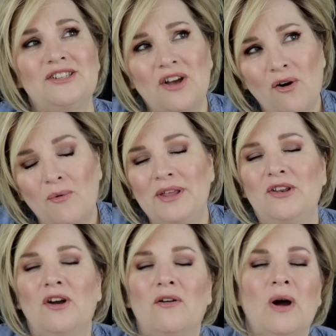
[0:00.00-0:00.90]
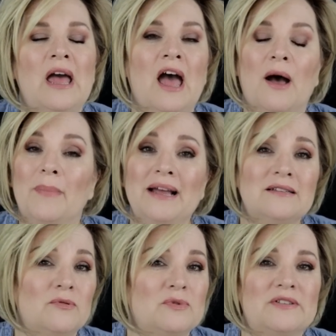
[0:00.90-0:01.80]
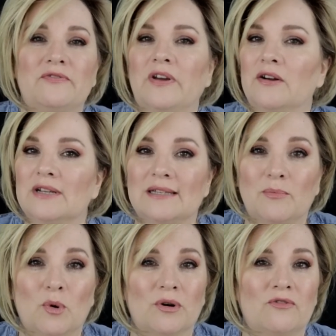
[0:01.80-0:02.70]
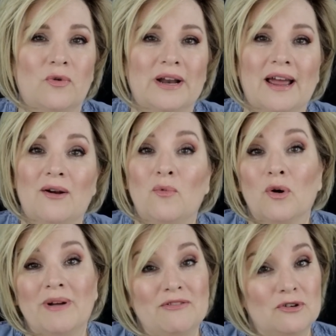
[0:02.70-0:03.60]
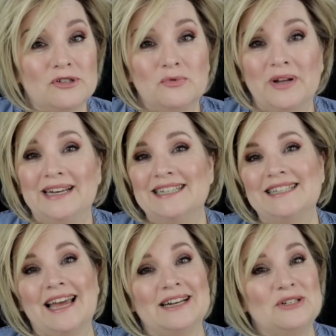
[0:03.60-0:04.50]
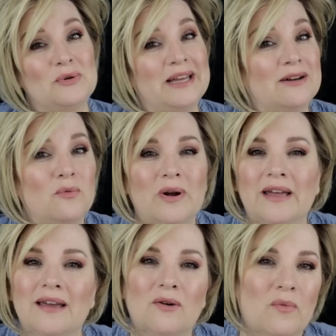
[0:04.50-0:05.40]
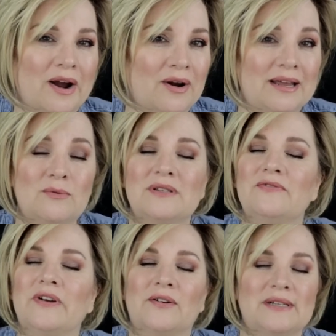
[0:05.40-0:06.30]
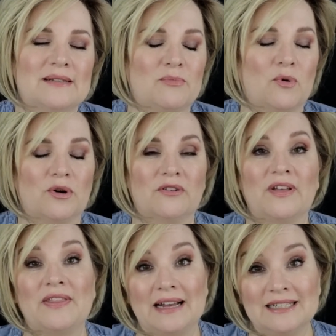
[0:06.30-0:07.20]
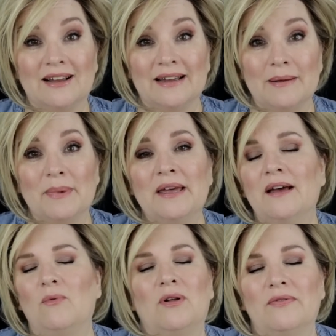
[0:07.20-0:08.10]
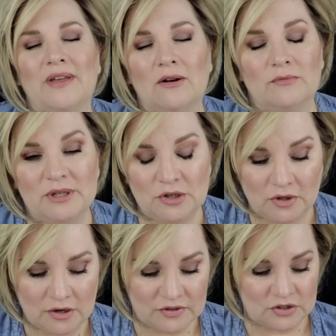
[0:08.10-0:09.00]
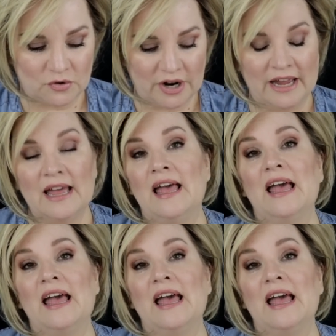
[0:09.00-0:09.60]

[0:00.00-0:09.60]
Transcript: so, you know, my husband was very supportive when I wore my first wig and decided to get a wig and wear it. He was very supportive at that time. Well, that would be too long of a story.